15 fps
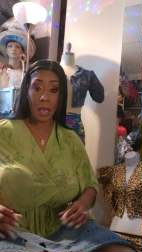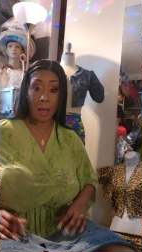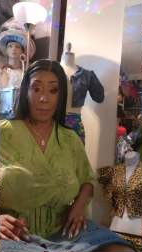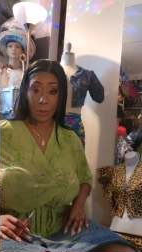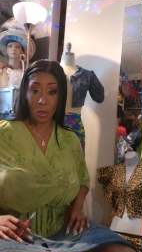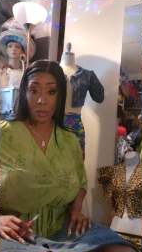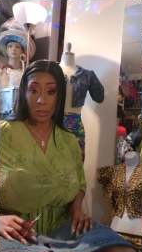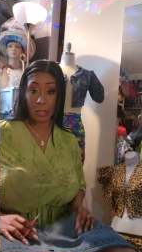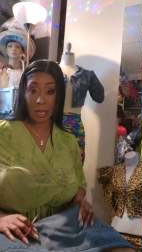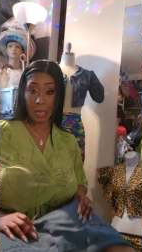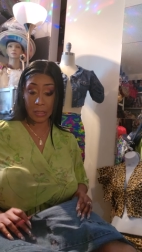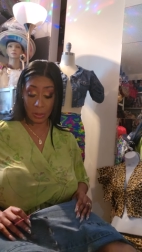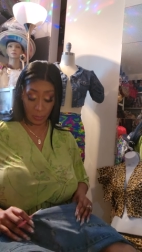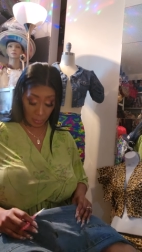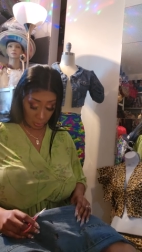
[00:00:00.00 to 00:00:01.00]
I'm going to go to the
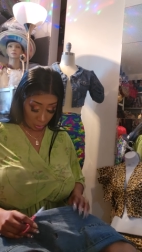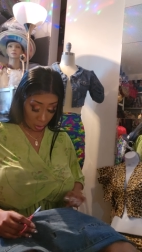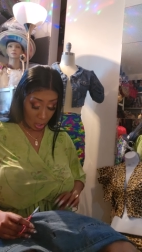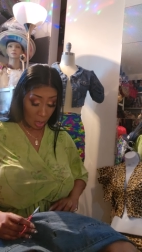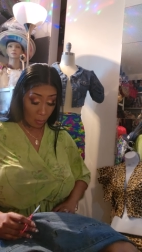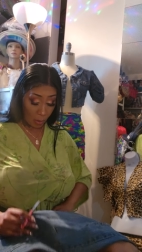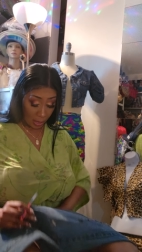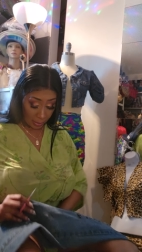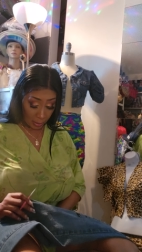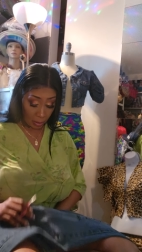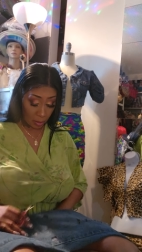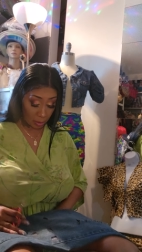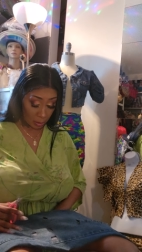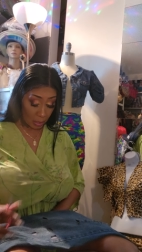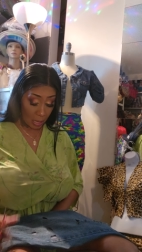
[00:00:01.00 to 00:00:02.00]
hospital. Well, I can
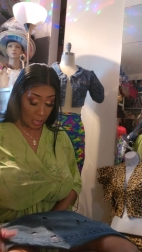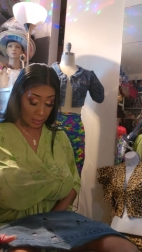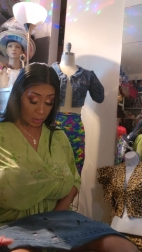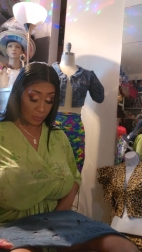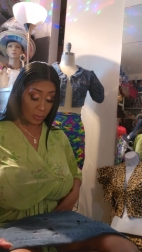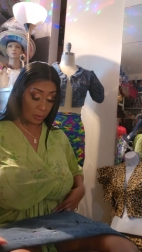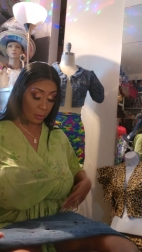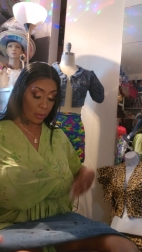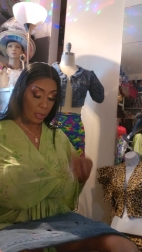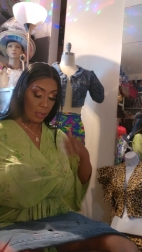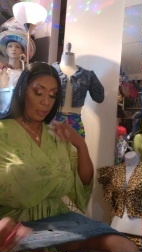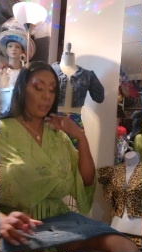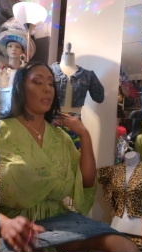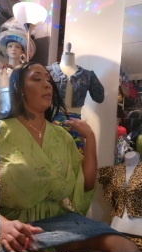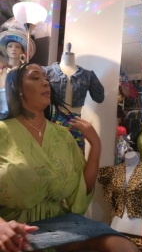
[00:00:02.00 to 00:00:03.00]
go to the hospital,
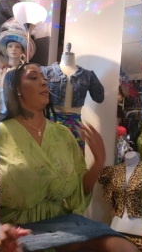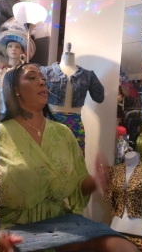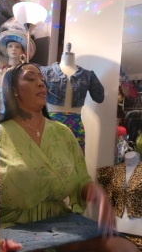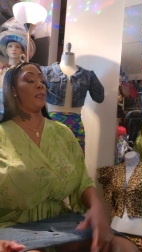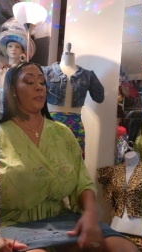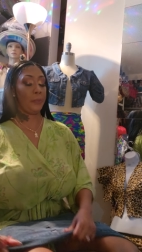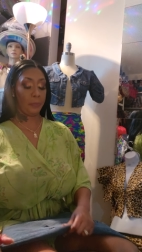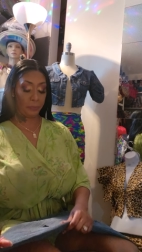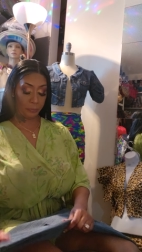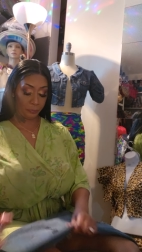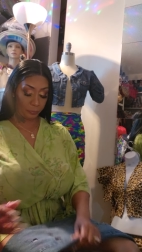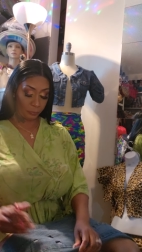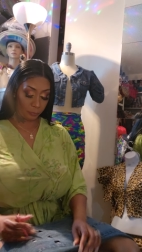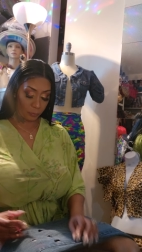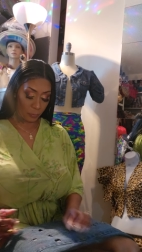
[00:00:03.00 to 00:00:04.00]
get in there,
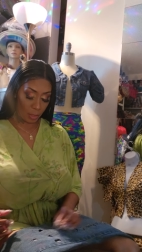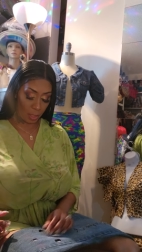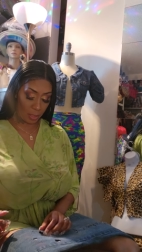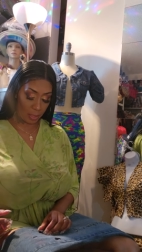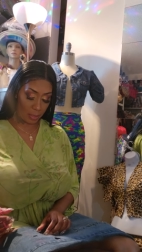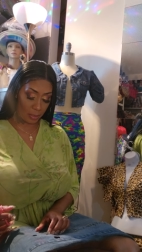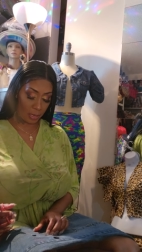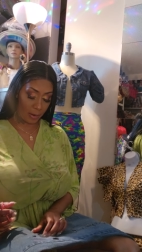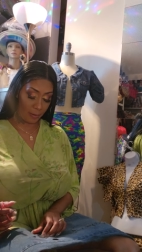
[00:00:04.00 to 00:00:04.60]
and